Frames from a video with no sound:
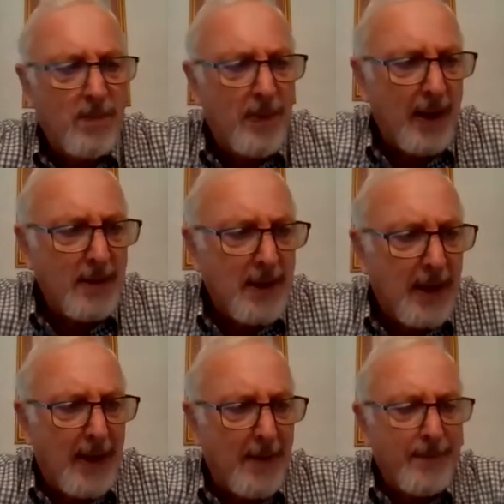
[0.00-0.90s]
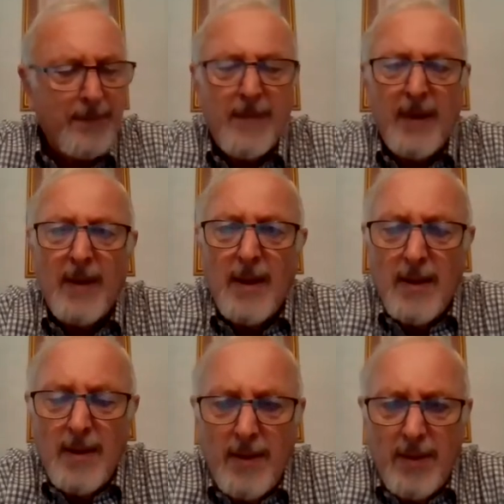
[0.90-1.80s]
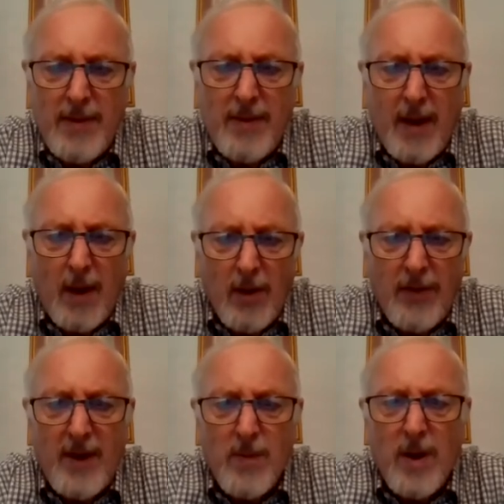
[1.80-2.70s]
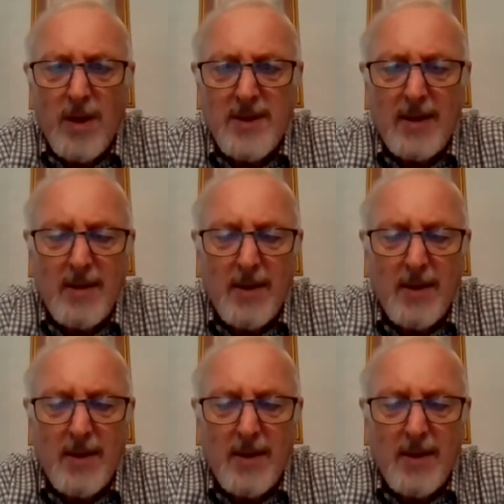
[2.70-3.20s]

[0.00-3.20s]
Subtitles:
But the whole thing was that